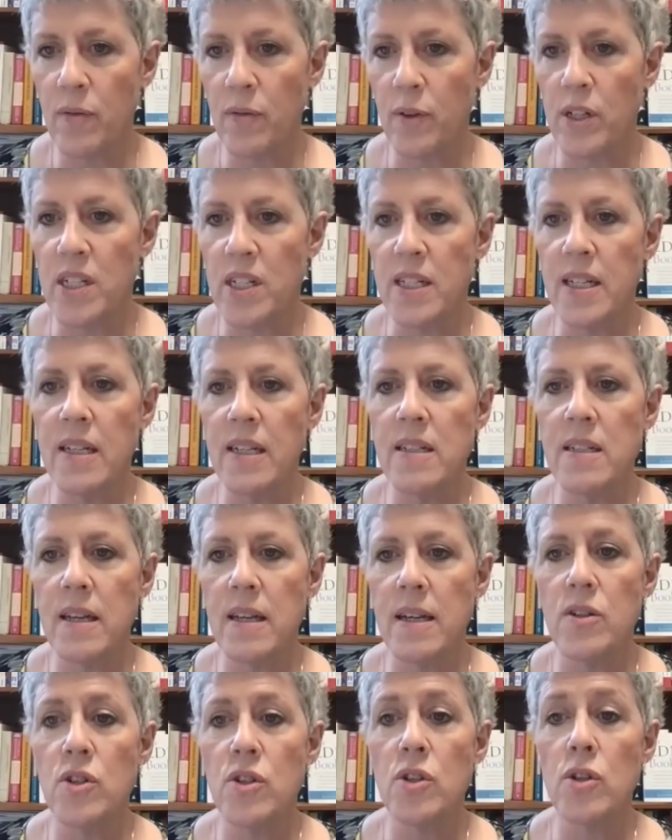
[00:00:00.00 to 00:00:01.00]
for
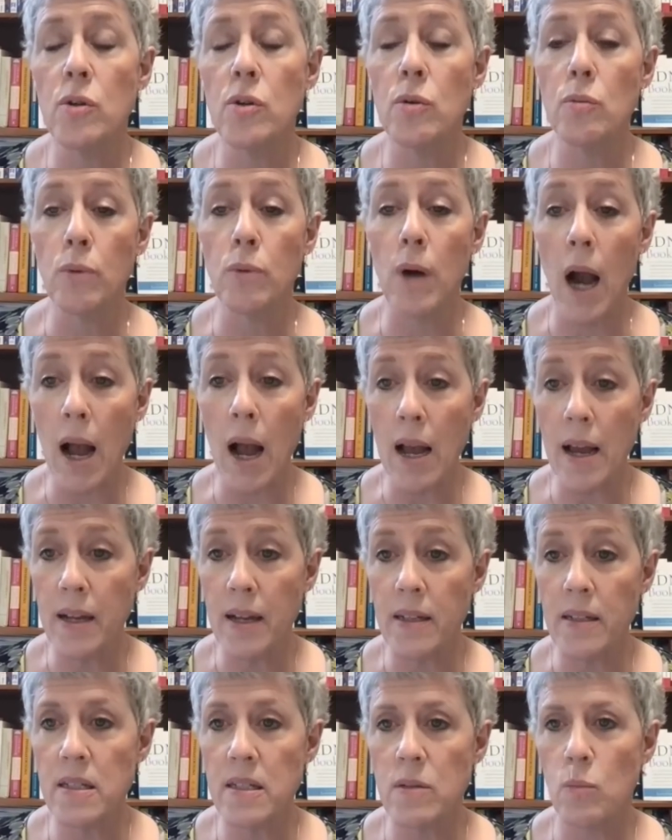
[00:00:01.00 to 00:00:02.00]
TSH to
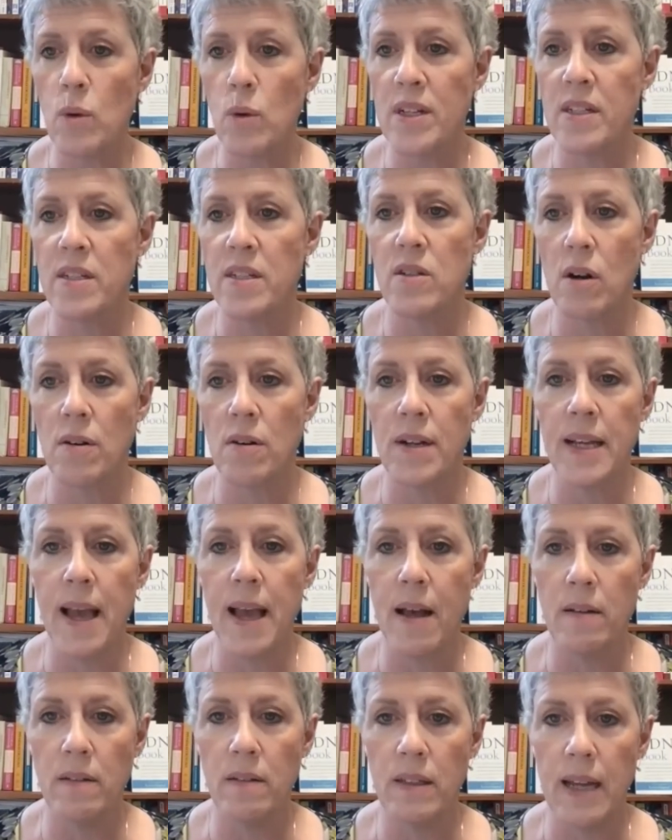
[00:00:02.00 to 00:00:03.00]
rise when starting
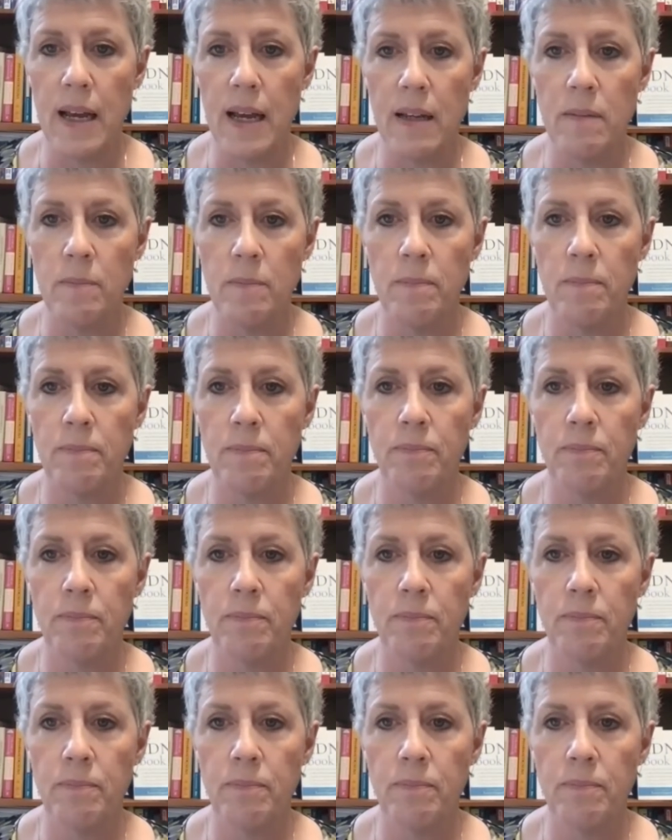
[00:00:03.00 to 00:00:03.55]
LDN?